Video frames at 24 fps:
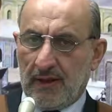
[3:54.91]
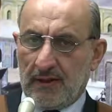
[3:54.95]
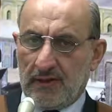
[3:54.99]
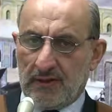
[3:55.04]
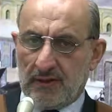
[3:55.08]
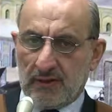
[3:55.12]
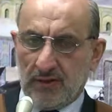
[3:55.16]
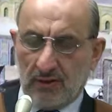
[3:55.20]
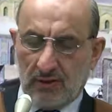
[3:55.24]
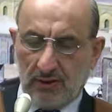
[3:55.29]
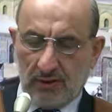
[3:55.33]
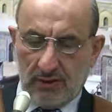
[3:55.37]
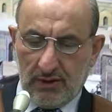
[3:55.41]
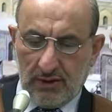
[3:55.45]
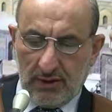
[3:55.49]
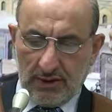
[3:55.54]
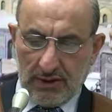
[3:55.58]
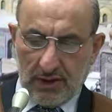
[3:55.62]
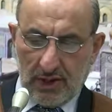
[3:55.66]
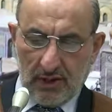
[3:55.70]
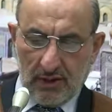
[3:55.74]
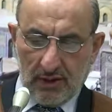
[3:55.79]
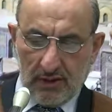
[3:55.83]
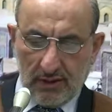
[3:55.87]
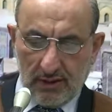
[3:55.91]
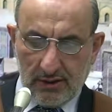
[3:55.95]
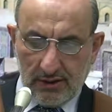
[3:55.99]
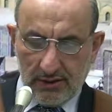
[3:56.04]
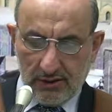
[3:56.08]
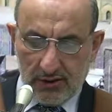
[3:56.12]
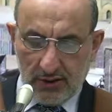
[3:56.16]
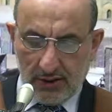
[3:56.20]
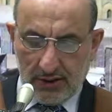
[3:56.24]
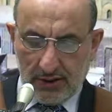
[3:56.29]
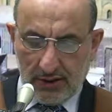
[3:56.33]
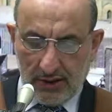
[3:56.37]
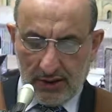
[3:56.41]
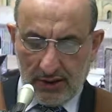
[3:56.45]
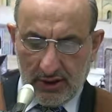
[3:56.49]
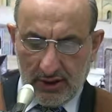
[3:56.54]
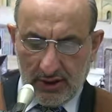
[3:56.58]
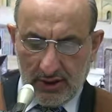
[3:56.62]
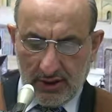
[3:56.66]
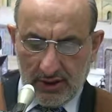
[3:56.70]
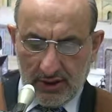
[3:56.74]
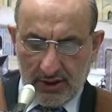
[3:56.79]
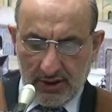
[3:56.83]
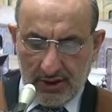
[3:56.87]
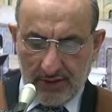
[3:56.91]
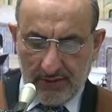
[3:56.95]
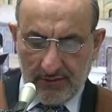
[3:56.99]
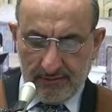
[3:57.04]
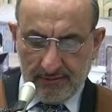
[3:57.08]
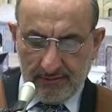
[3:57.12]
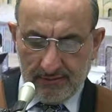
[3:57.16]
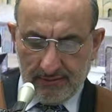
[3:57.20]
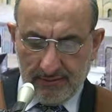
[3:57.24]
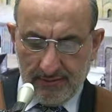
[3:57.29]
So these are generally the